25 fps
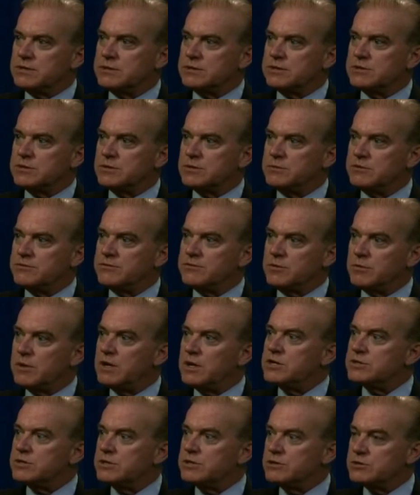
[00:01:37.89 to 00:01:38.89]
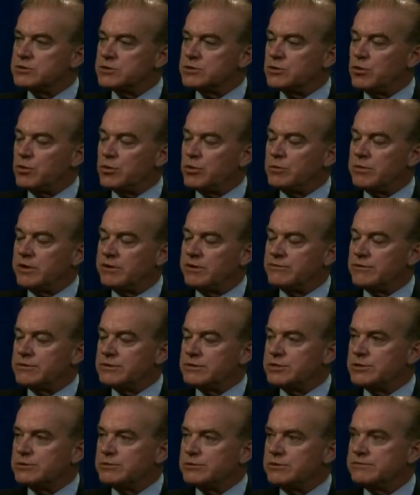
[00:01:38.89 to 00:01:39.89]
some inflammation in the shoulder by
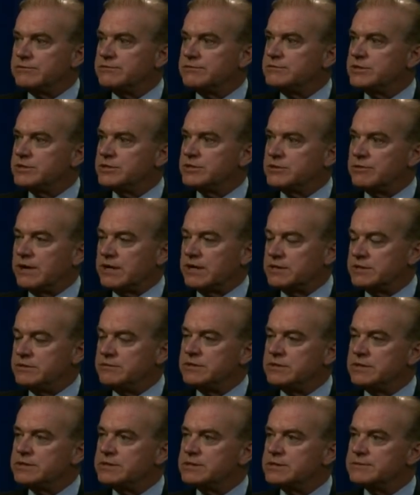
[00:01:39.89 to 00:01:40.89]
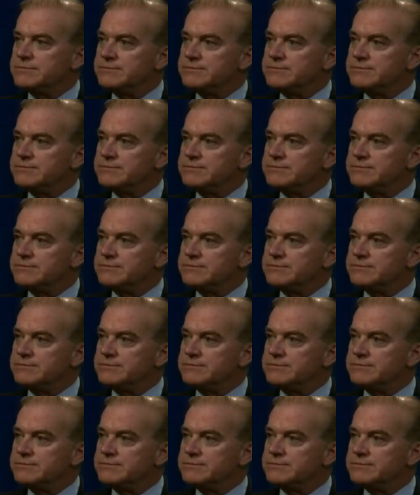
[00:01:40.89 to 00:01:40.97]
virtue of just their activities.